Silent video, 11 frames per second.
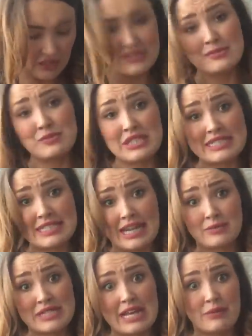It was yesterday,
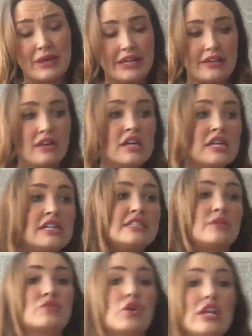it was Halloween.
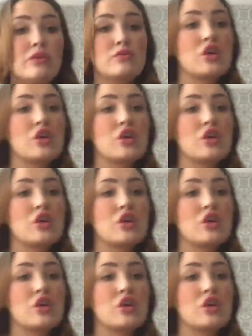So it's got a little